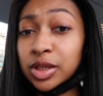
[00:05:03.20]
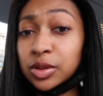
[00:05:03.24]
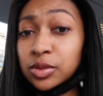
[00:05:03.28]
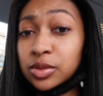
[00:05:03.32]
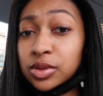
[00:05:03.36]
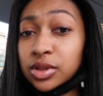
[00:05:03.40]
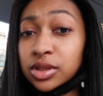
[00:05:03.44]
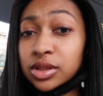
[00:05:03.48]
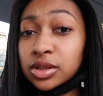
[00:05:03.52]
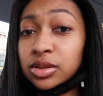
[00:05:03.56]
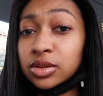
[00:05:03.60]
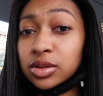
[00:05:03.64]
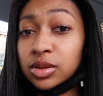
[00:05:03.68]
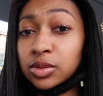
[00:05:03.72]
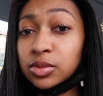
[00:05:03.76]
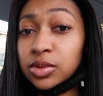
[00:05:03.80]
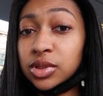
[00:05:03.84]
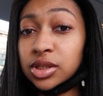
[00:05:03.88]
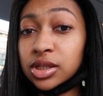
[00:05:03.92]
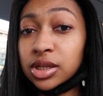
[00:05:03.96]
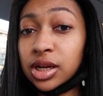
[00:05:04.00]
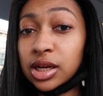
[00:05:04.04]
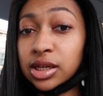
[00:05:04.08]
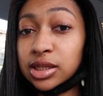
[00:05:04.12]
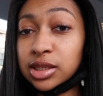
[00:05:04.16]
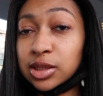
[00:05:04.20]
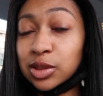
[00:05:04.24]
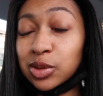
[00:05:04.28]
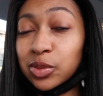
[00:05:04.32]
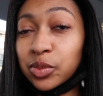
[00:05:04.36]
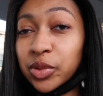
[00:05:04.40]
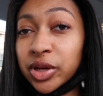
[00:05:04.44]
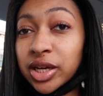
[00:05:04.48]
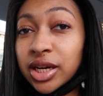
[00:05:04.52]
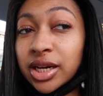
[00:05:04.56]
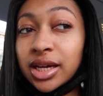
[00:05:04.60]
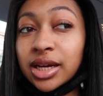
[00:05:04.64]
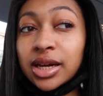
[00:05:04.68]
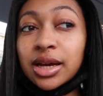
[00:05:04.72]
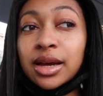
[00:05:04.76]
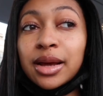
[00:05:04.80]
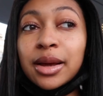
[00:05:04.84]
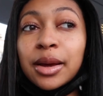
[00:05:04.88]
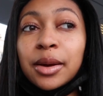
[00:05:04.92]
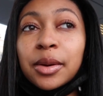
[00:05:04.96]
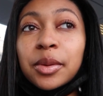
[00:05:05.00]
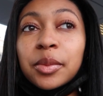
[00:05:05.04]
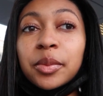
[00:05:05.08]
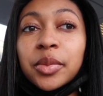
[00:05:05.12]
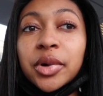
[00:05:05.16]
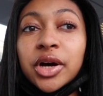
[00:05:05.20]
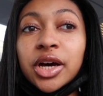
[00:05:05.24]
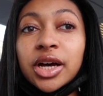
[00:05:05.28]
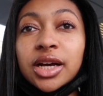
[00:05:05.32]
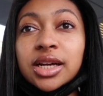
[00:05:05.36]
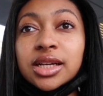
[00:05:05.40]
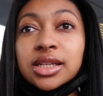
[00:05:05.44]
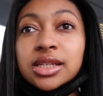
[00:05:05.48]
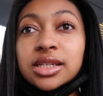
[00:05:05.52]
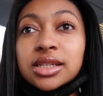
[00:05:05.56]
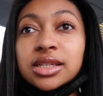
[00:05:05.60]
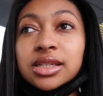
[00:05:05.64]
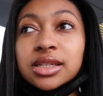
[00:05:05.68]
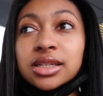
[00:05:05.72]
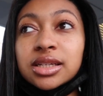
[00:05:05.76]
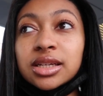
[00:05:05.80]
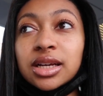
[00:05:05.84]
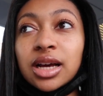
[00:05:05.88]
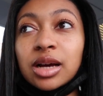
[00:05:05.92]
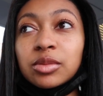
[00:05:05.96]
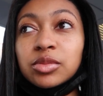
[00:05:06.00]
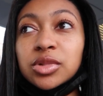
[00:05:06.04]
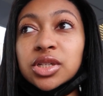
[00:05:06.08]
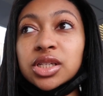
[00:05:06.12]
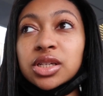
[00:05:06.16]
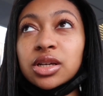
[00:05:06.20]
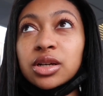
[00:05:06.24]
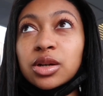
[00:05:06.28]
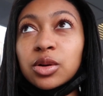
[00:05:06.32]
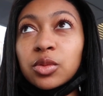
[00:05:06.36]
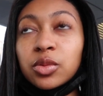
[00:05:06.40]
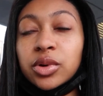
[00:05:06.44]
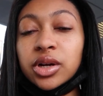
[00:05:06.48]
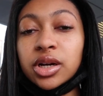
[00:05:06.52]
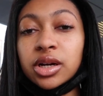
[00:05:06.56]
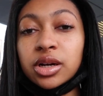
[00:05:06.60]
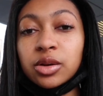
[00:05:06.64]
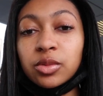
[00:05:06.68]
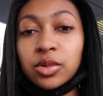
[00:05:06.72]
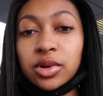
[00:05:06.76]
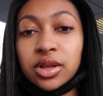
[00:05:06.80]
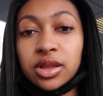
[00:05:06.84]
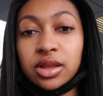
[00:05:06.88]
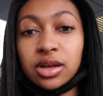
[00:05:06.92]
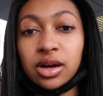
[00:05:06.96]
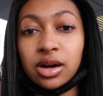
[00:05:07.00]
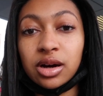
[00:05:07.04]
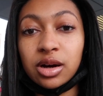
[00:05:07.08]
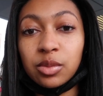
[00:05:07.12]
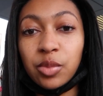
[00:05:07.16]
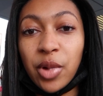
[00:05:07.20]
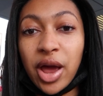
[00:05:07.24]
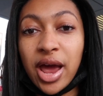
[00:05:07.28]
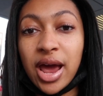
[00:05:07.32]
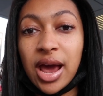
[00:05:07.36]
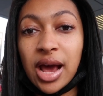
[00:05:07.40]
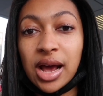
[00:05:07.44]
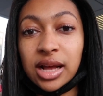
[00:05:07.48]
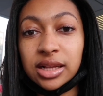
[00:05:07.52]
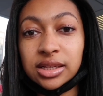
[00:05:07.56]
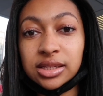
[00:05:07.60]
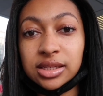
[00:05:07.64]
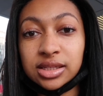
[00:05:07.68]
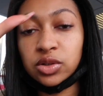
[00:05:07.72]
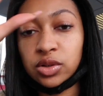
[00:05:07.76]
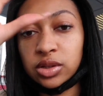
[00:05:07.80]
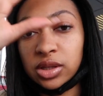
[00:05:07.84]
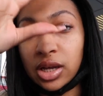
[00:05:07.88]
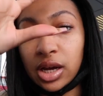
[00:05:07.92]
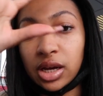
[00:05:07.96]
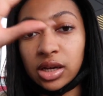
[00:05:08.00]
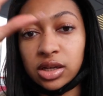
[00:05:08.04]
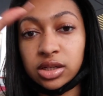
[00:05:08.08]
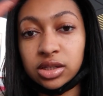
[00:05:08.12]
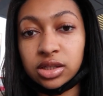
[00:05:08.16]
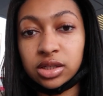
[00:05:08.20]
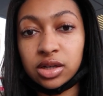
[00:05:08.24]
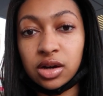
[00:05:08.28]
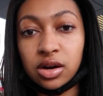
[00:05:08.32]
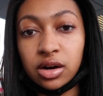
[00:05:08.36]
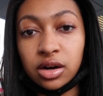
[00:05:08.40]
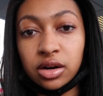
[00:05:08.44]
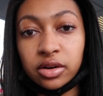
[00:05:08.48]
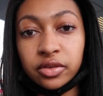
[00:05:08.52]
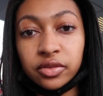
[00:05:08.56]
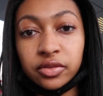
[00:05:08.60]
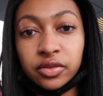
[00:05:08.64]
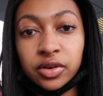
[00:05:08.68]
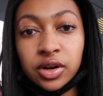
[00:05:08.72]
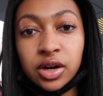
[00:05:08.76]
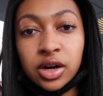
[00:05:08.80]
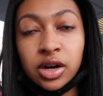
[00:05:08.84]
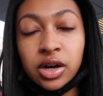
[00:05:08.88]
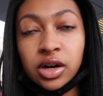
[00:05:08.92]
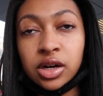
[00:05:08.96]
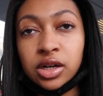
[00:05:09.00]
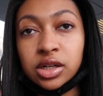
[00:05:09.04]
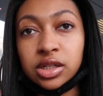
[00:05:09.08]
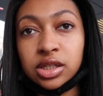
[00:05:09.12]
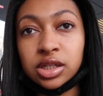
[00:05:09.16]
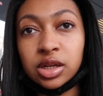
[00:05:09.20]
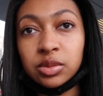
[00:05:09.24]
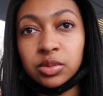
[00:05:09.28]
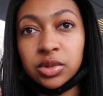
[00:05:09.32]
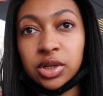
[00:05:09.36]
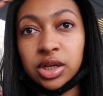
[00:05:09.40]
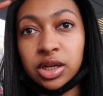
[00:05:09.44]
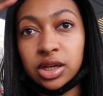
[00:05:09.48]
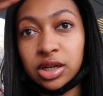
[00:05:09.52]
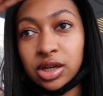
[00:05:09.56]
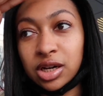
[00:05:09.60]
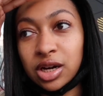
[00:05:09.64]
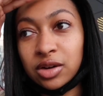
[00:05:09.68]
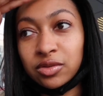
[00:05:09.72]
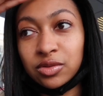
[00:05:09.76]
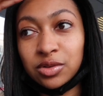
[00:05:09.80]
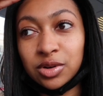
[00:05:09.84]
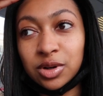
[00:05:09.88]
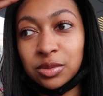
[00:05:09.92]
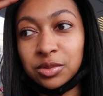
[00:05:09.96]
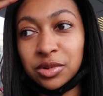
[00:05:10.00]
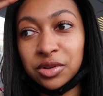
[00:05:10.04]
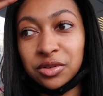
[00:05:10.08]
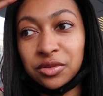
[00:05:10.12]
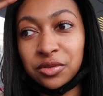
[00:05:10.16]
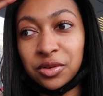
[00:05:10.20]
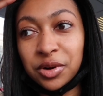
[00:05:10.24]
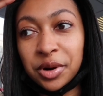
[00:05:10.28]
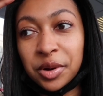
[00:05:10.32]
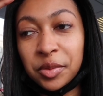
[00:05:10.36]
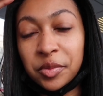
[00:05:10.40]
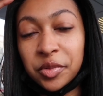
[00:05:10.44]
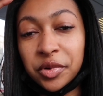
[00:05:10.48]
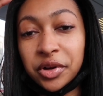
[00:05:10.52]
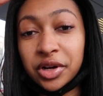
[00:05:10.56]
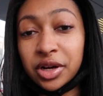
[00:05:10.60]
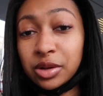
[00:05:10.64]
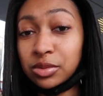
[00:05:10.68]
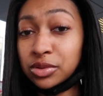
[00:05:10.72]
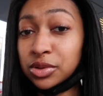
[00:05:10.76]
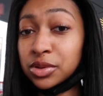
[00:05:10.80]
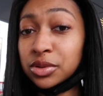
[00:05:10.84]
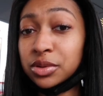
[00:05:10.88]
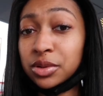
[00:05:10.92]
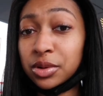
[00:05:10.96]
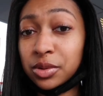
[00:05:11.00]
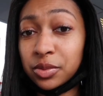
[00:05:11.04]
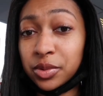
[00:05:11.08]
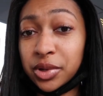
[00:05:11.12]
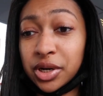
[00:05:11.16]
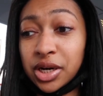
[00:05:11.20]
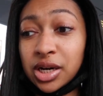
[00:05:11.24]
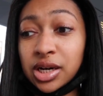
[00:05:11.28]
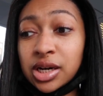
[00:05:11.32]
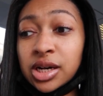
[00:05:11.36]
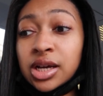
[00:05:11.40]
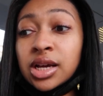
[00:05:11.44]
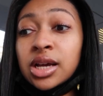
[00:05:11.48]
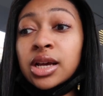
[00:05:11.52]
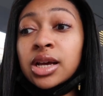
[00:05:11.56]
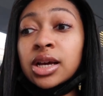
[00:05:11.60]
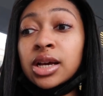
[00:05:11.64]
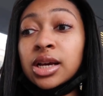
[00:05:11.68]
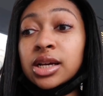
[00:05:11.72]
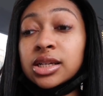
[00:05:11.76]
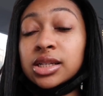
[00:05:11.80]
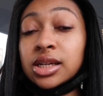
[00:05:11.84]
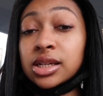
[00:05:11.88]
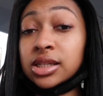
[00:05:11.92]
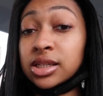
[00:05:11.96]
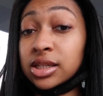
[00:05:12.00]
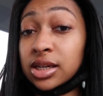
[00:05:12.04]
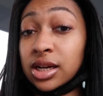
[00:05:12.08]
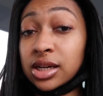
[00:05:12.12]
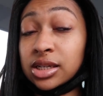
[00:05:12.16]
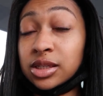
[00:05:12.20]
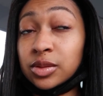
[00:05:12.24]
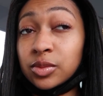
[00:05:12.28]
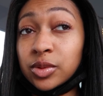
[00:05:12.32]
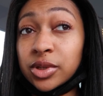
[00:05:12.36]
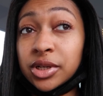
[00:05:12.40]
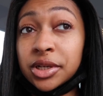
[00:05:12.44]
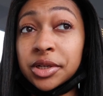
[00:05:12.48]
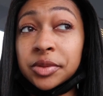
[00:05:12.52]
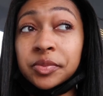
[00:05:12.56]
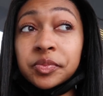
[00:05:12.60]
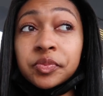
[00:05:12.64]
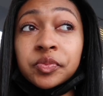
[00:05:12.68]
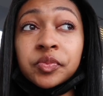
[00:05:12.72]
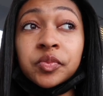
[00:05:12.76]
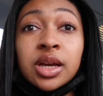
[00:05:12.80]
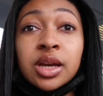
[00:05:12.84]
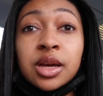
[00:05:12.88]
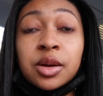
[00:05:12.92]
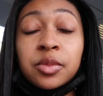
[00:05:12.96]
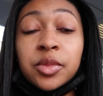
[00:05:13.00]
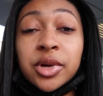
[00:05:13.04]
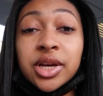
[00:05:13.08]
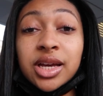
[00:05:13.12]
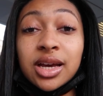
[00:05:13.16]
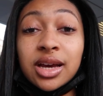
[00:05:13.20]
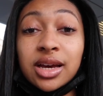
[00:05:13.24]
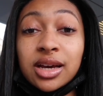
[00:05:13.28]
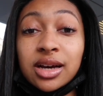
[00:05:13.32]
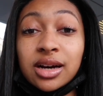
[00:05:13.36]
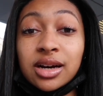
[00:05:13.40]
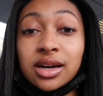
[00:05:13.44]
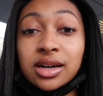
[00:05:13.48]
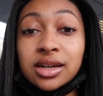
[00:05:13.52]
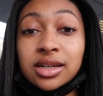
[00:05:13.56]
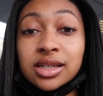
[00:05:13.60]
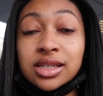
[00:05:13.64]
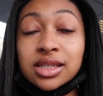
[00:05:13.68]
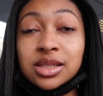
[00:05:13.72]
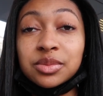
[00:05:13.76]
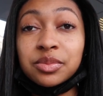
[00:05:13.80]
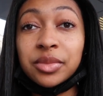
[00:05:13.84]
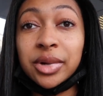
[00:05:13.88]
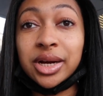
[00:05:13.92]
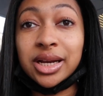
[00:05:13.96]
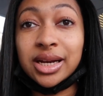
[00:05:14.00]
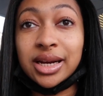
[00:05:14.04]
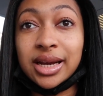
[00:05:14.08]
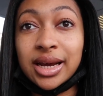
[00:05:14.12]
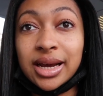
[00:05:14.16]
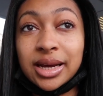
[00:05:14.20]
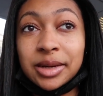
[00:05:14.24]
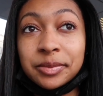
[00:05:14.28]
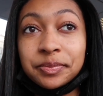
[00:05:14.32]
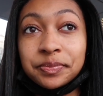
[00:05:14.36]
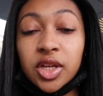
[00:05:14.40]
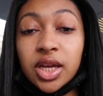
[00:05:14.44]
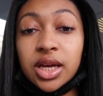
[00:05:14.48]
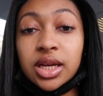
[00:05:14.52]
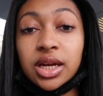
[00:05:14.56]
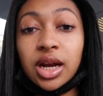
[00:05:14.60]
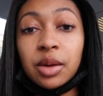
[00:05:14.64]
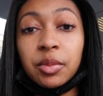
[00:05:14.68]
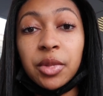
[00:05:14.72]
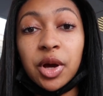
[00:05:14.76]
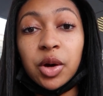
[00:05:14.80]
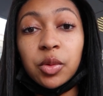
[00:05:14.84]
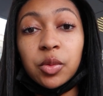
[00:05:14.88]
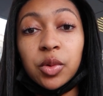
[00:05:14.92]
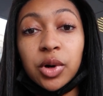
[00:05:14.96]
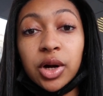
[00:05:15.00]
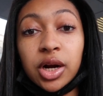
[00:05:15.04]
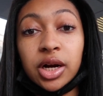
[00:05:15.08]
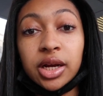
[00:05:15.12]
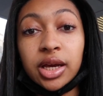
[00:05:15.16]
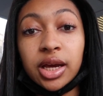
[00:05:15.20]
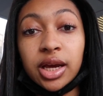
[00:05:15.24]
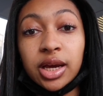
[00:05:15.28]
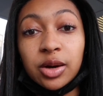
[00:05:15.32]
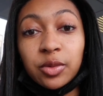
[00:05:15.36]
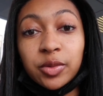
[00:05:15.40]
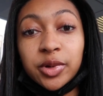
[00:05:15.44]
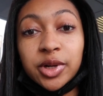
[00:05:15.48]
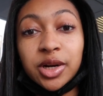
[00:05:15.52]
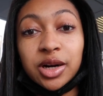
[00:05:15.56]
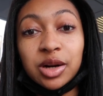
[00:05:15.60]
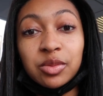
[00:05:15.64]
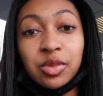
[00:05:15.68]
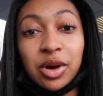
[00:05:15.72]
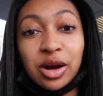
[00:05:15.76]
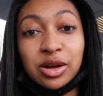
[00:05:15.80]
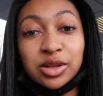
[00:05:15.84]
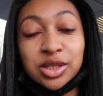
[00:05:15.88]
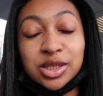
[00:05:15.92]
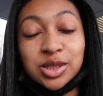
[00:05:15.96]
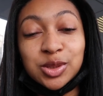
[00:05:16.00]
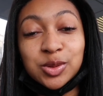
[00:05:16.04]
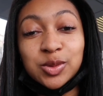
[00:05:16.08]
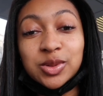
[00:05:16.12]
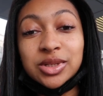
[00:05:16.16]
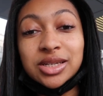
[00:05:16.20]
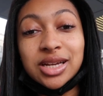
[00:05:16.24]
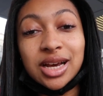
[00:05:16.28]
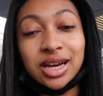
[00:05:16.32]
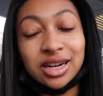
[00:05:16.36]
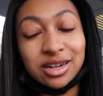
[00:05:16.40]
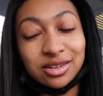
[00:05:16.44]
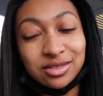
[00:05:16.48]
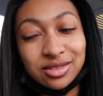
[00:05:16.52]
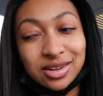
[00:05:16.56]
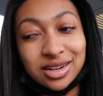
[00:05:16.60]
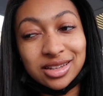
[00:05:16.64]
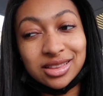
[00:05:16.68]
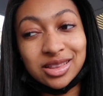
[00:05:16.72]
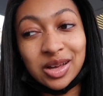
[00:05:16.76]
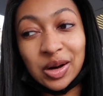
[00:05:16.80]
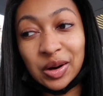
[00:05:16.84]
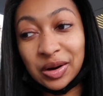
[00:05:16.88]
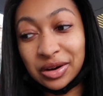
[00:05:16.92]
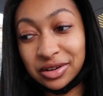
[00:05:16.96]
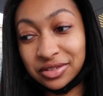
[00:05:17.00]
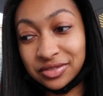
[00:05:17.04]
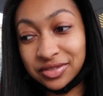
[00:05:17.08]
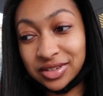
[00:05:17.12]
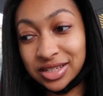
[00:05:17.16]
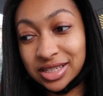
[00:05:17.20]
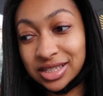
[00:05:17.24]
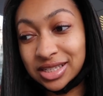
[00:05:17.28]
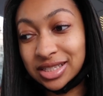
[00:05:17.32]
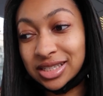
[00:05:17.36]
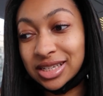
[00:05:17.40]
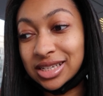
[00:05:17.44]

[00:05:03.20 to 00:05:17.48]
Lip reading: It was a nice little penny, but I'm just gonna wear it with hats or like a scarf or something to cover up the front. But I'm still gonna wear it because that's a nice wig. But yeah, y'all, it's Monday and I'm at work and we are about to decorate the office.